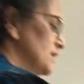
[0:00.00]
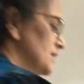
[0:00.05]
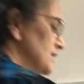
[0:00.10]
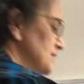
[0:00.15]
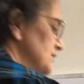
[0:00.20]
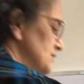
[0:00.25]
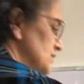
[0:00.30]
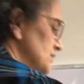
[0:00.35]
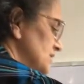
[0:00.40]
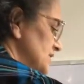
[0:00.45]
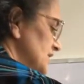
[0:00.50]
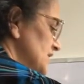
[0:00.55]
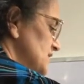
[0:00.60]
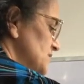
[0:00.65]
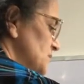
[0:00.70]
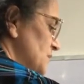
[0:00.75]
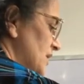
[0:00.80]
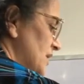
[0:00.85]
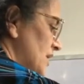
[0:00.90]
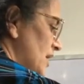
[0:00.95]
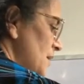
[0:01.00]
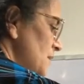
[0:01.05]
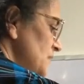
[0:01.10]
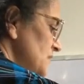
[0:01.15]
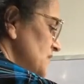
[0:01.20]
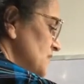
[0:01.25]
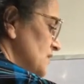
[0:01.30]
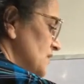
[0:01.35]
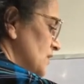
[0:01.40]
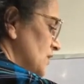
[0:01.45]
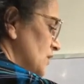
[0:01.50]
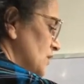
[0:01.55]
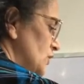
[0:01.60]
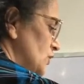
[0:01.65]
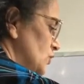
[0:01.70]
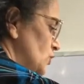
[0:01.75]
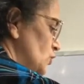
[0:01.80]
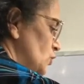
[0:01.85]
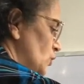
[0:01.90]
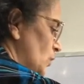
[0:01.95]
So this becomes
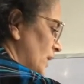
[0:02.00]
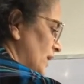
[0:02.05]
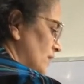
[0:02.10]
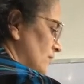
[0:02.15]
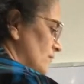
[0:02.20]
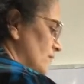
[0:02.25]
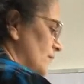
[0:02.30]
12.